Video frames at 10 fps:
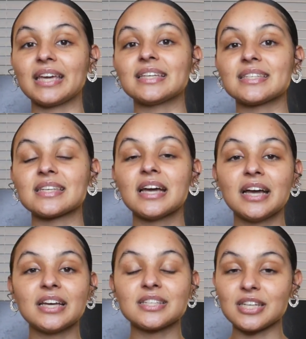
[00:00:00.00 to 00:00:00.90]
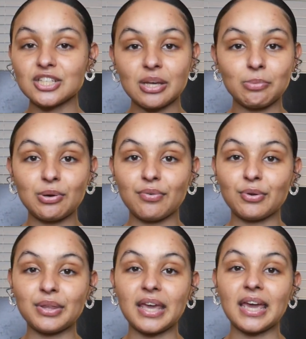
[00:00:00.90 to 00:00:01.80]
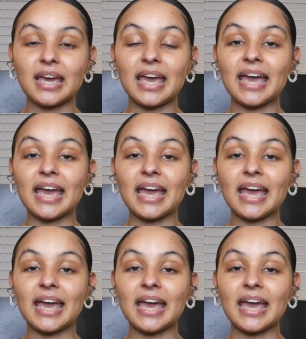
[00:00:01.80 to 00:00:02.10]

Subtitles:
is such a beautiful thing,